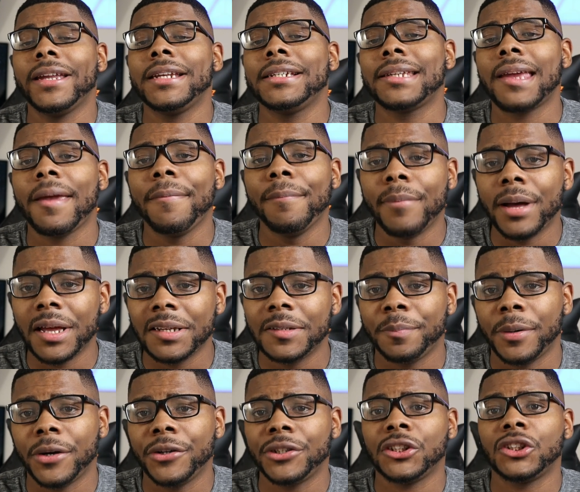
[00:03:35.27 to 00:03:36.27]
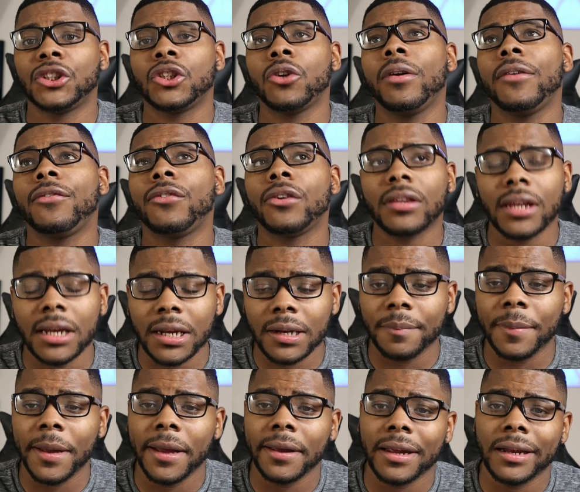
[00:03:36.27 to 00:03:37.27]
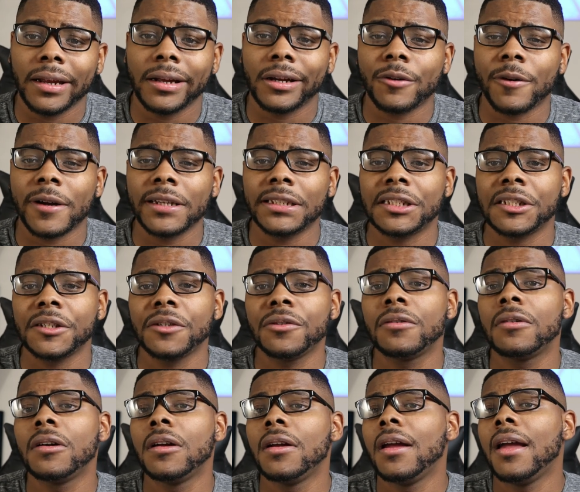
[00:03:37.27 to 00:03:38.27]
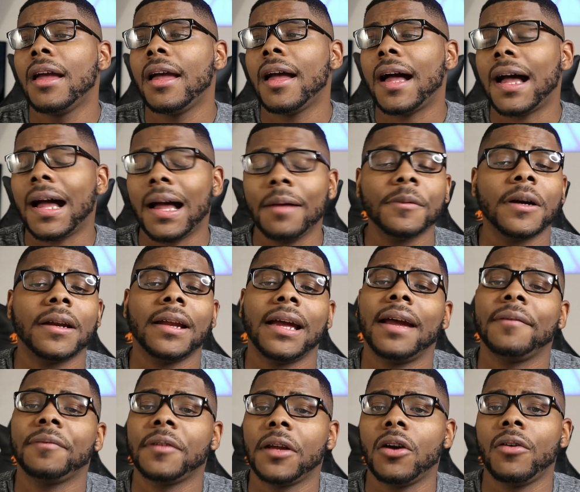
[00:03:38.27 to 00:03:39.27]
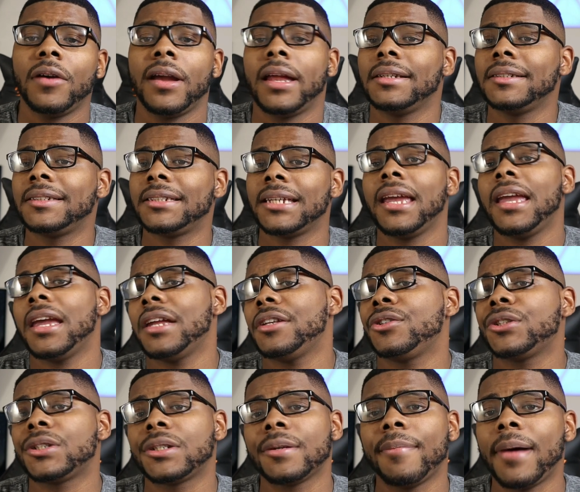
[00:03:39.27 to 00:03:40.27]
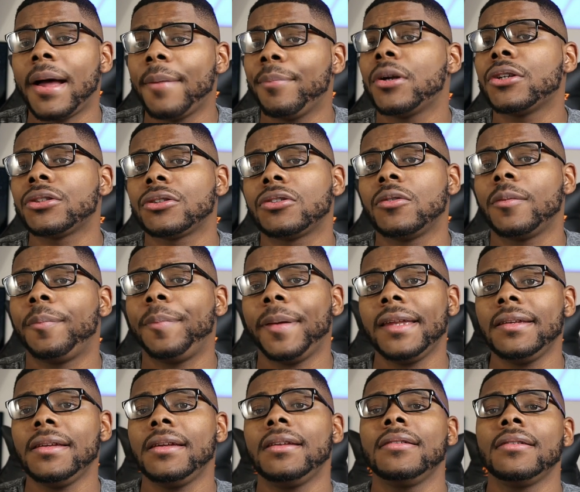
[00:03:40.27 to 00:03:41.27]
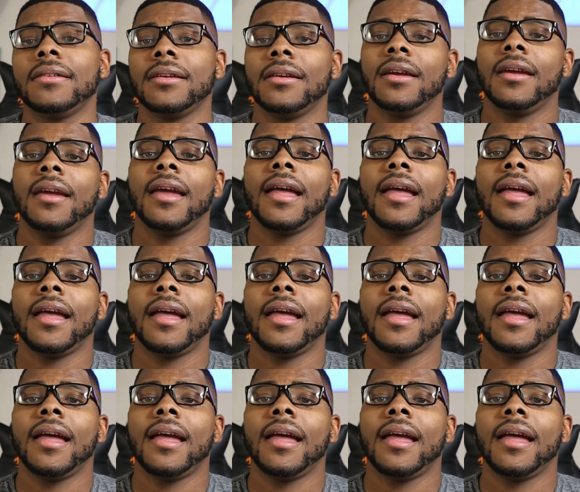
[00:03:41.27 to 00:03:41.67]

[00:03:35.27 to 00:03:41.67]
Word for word: It is a must purchase. So if you're thinking about getting a Quest 2, I'm going to have to go ahead and say it just in my personal opinion.